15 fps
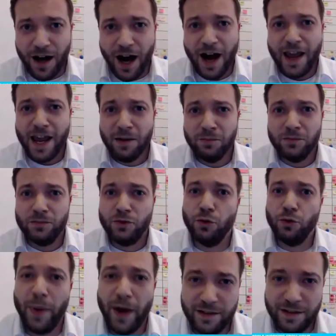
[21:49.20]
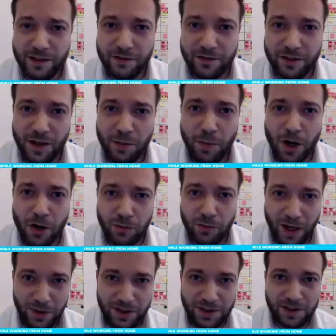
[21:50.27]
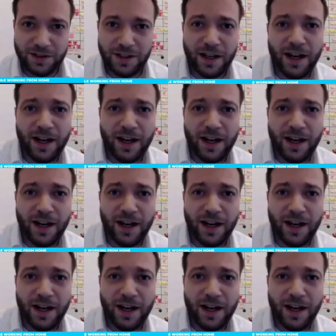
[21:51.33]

I am too passive about my business.